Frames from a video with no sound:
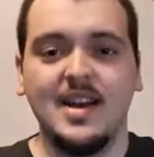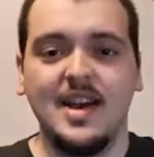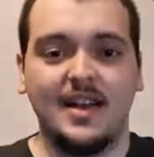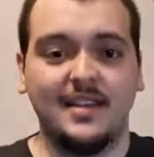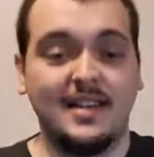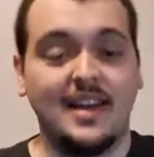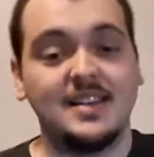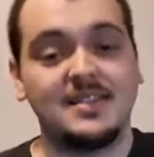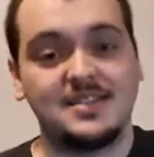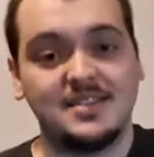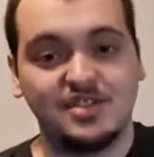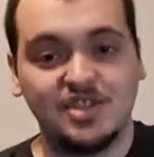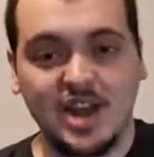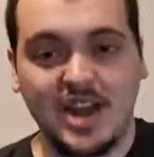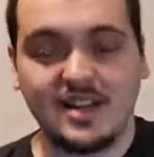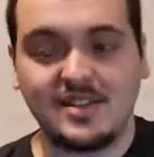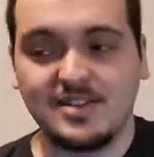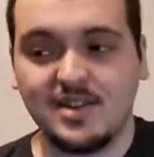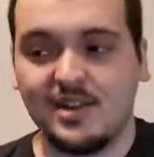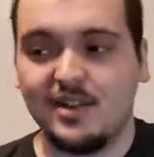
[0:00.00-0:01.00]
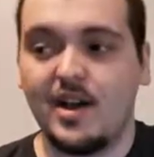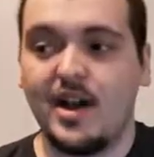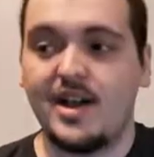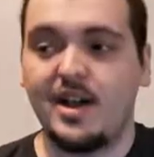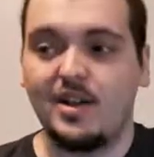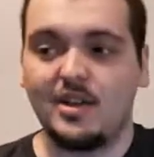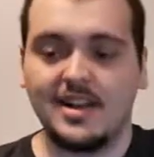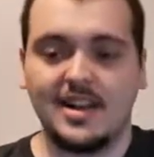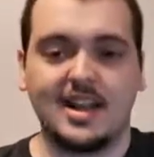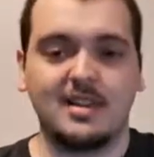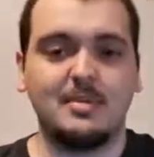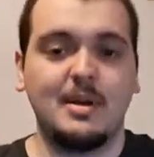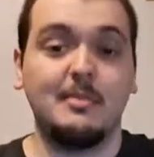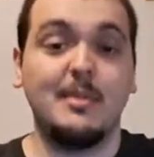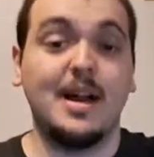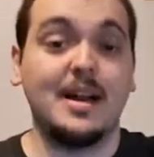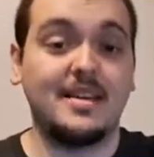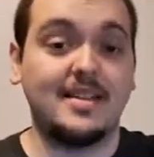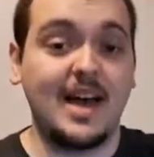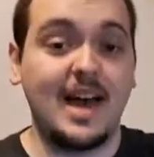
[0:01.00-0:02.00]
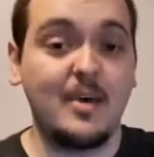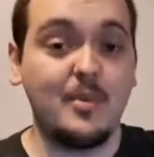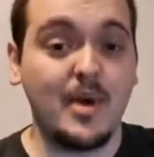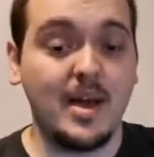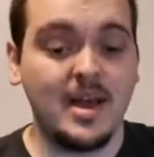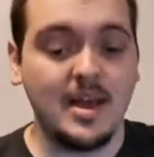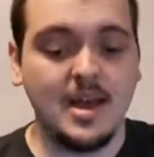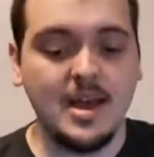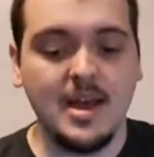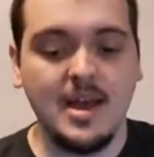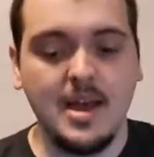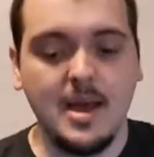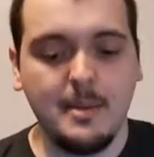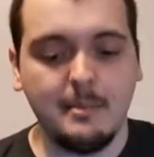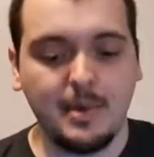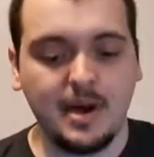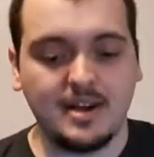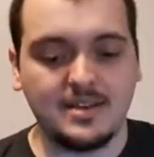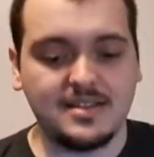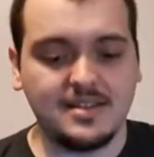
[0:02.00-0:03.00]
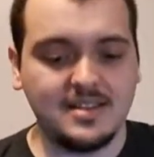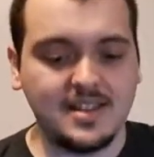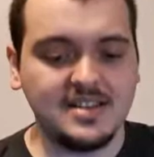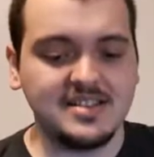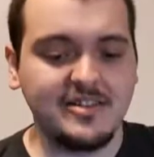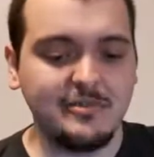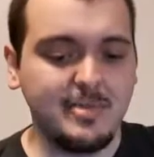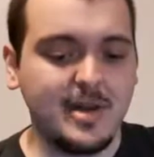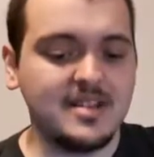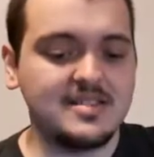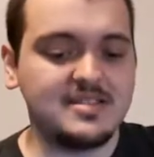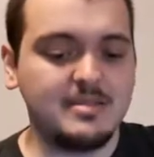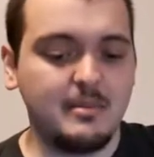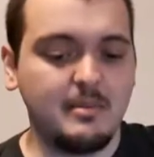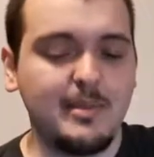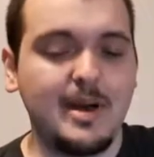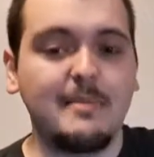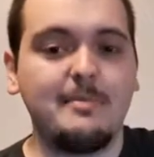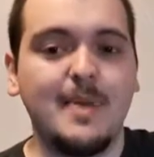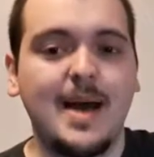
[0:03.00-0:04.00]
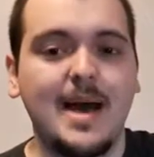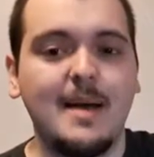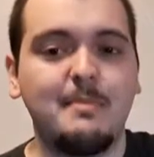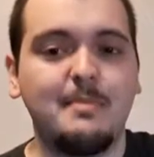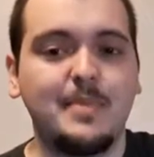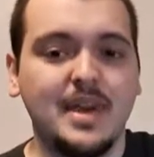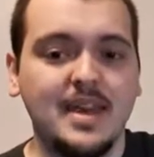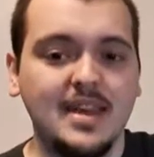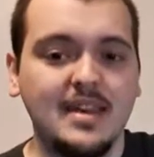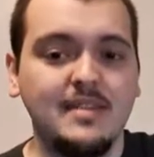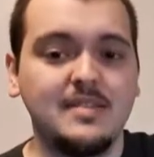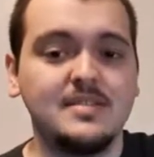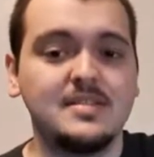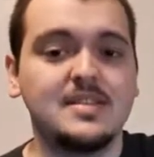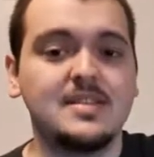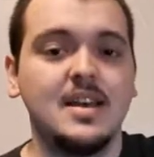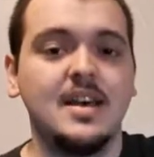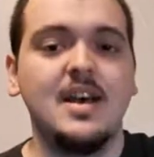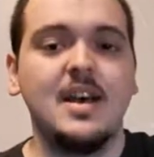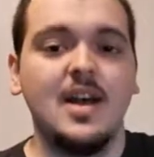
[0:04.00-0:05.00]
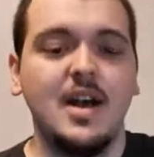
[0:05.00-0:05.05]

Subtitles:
Unless Jack's online, I'll connect my mic that way. But these have been some of my pet peeves.